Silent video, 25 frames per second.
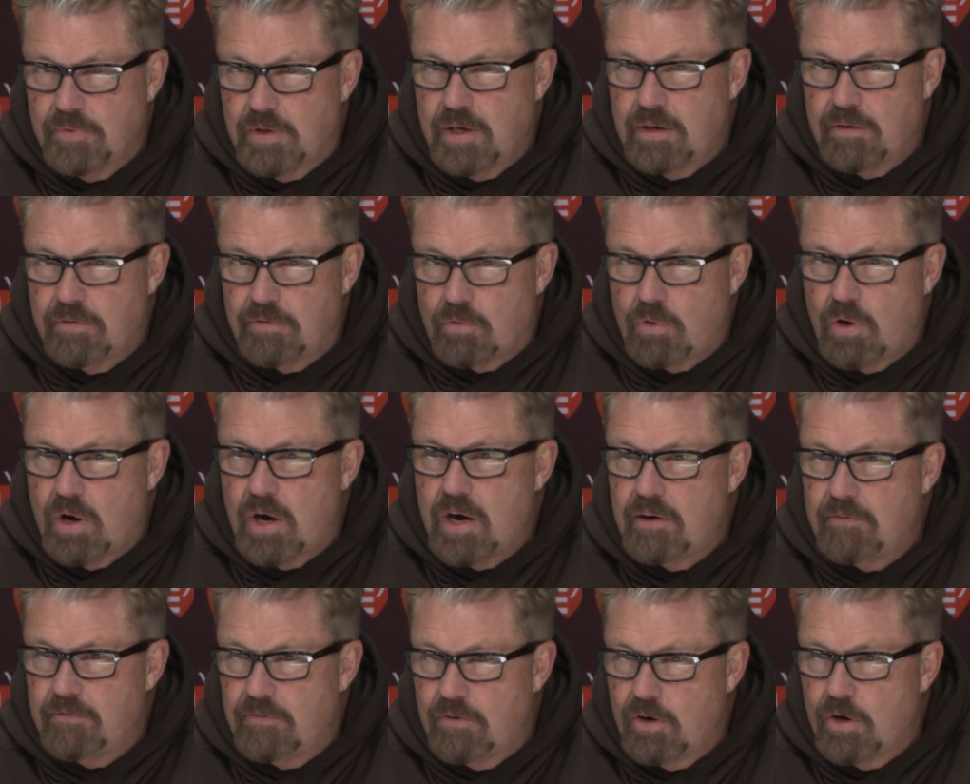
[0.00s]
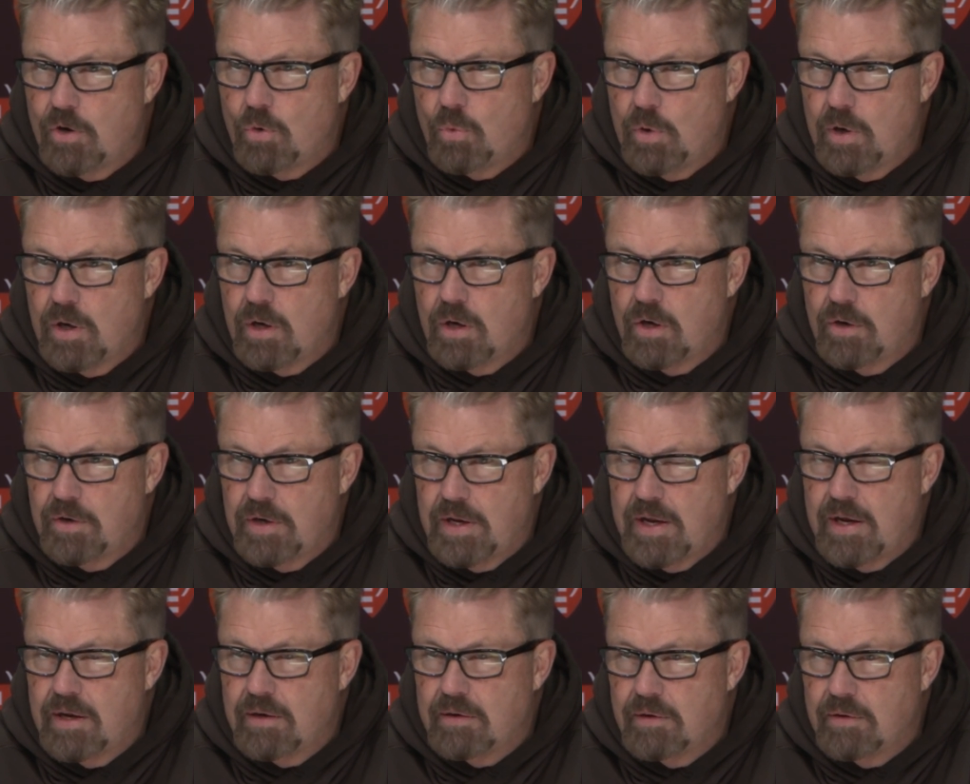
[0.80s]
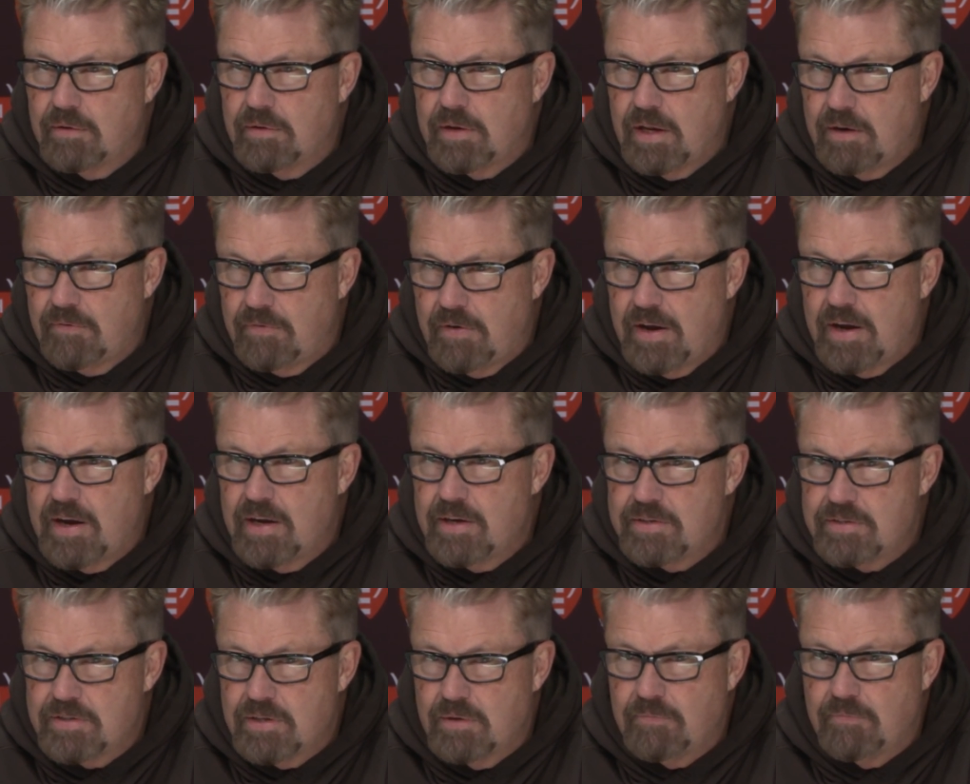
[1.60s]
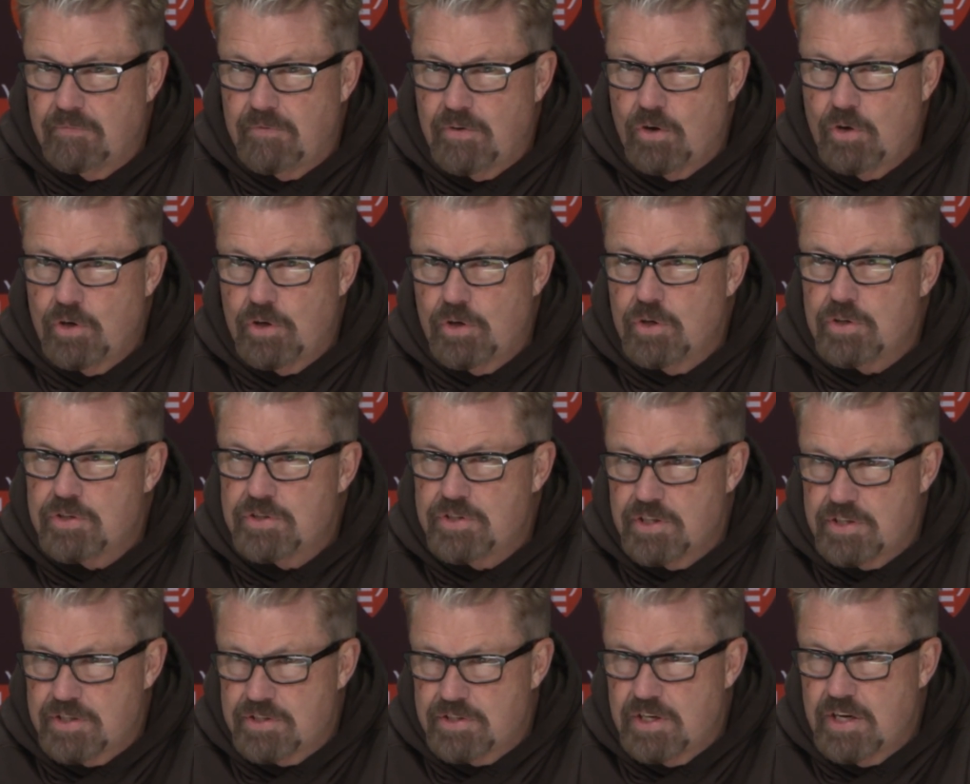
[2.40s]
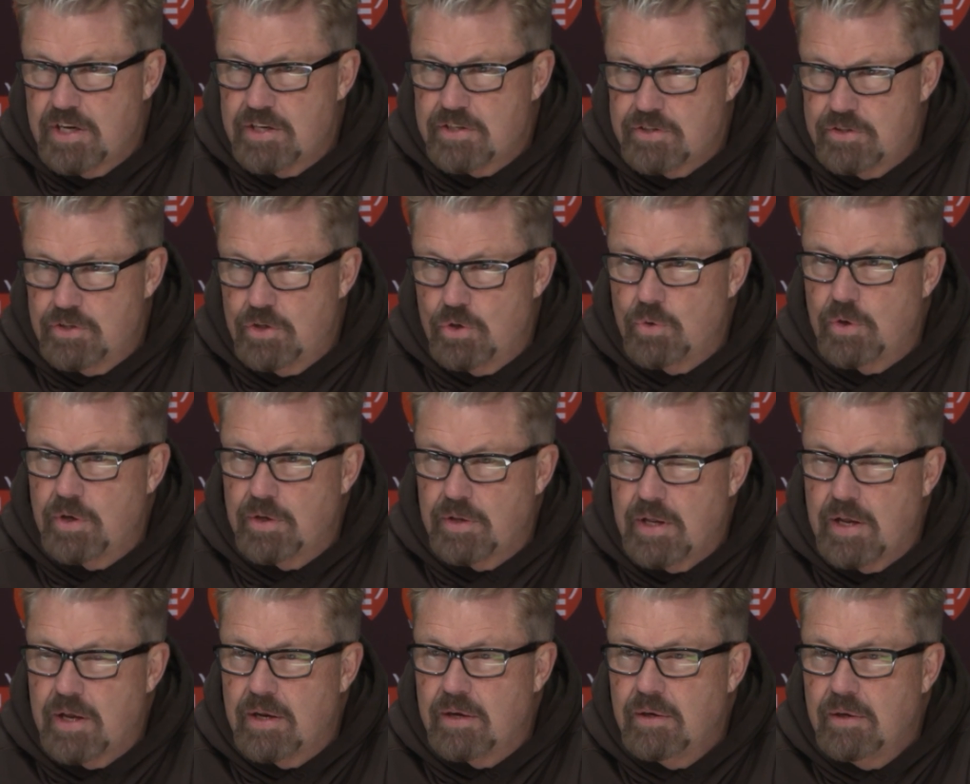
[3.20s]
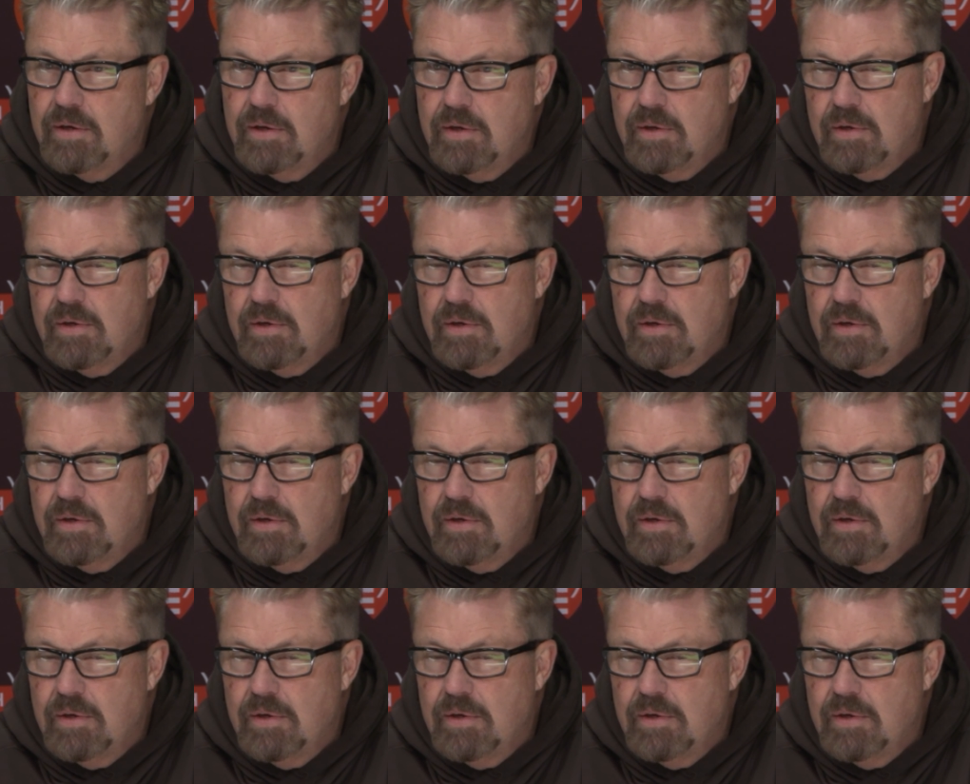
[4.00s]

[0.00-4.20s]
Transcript: they thrive very well on that, and they've had some very good success doing that.